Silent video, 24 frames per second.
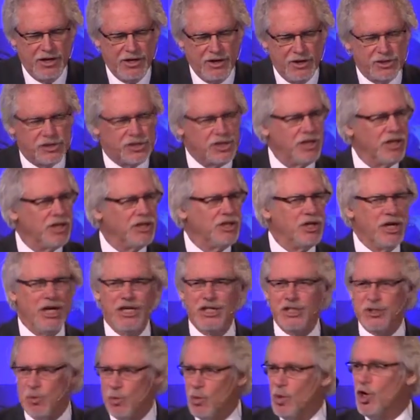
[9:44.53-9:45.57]
Your sinning
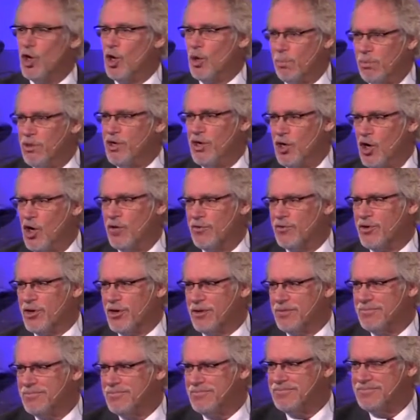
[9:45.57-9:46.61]
days will be over.
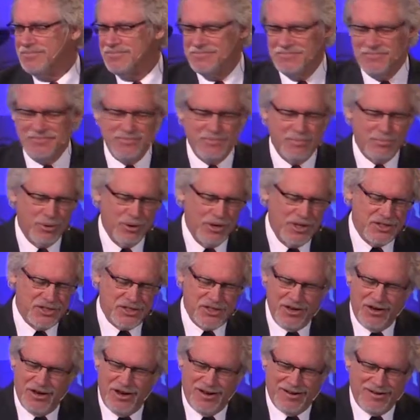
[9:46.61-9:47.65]
Praise
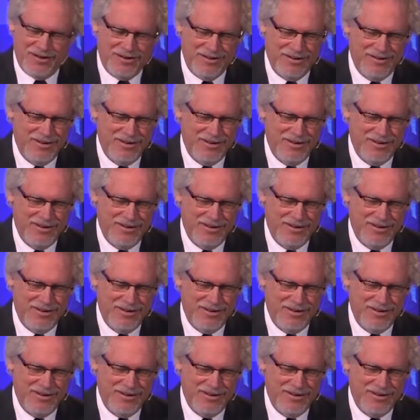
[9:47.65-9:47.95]
God.